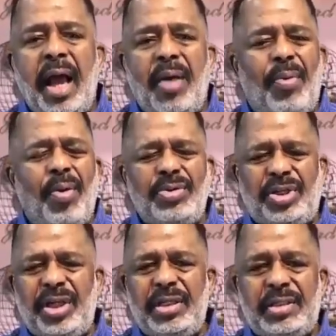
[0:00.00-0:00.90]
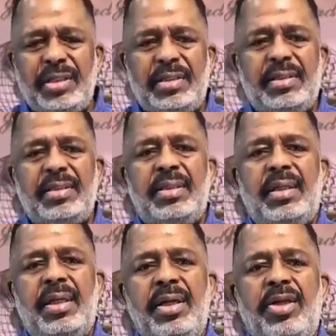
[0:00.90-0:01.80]
I want Jesus.
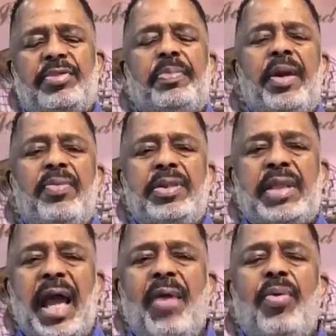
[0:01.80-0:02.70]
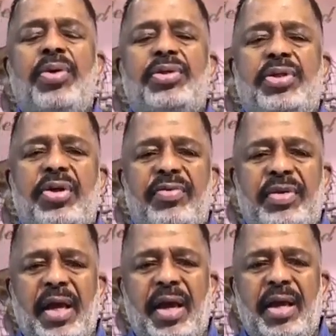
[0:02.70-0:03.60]
Your spirit will say, I want to serve
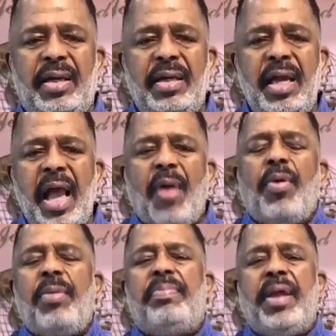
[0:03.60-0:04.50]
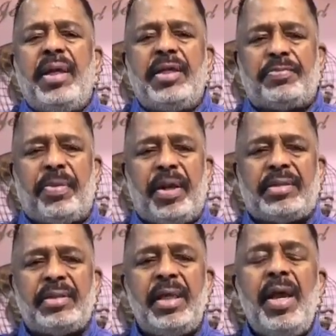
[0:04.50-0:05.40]
God. I want to be in his
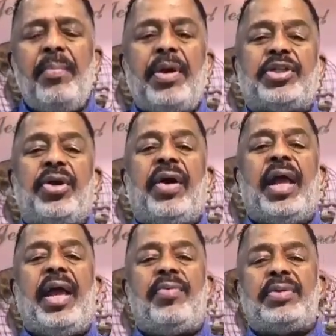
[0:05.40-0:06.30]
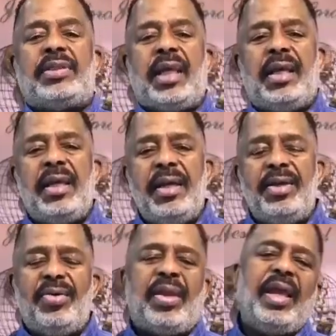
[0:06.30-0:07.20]
presence. But your head will say,
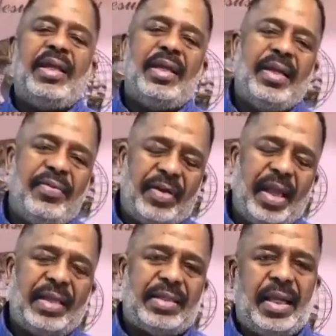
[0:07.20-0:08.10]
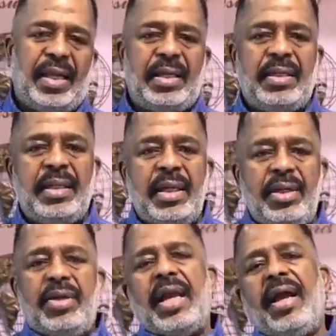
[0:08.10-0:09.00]
you can't live like that.
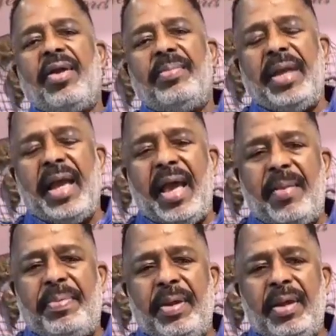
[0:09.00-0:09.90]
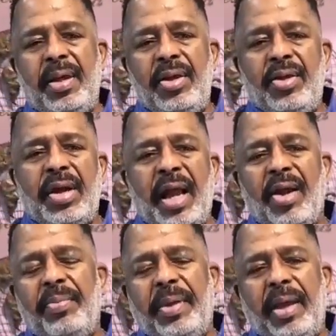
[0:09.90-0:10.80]
You're not going to be happy. You're not
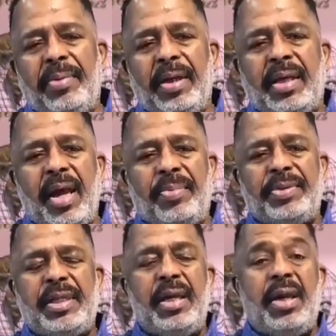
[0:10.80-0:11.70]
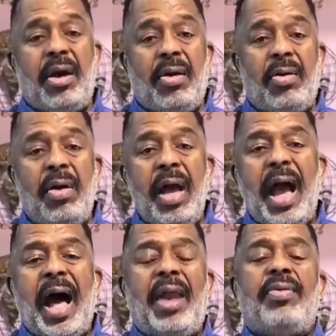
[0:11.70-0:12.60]
going to be able to accomplish that. No,
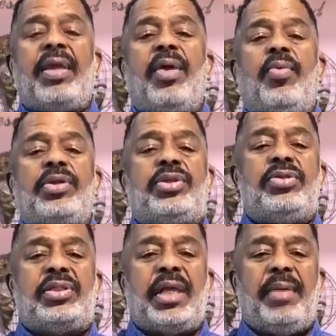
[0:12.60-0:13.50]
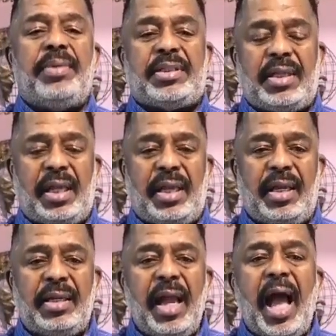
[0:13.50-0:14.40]
I don't care what you say, Mr.
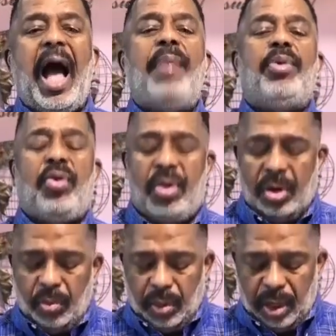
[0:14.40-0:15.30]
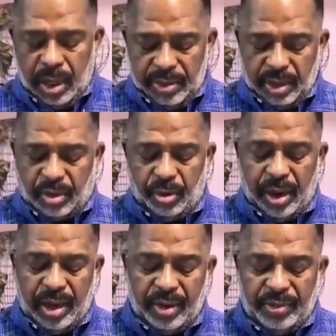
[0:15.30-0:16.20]
Head. I'm going on what the
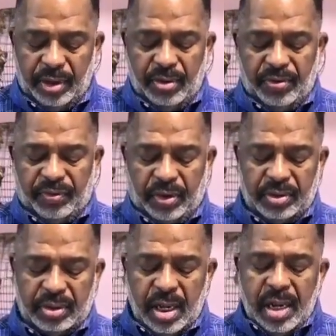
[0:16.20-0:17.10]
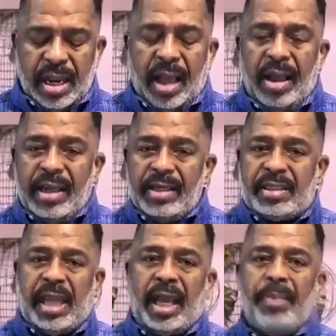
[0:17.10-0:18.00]
creator of the universe. Now, in the
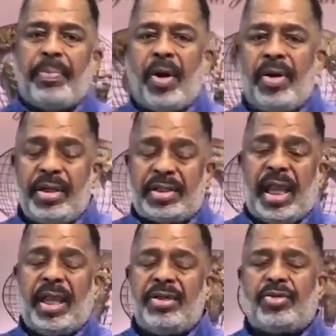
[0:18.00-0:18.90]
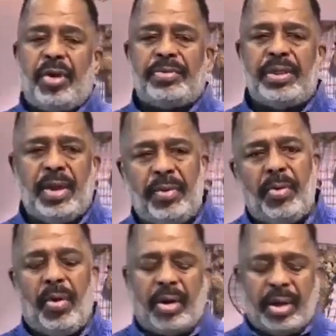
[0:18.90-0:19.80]
second part, the second scripture that we're
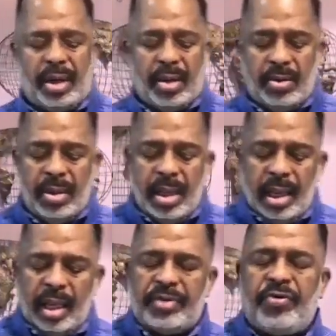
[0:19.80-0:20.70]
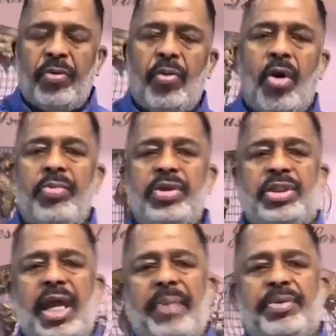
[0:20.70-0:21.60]
working on is from Romans
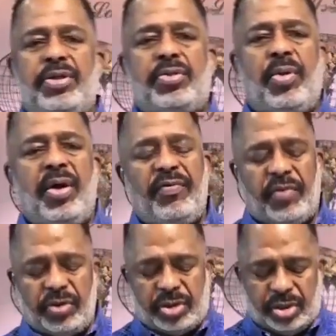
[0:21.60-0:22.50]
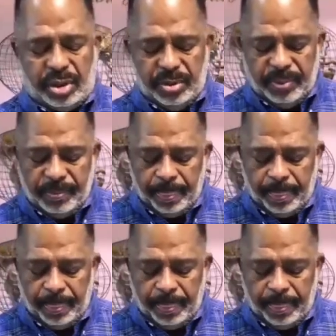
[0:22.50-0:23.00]
chapter 12, verse 2.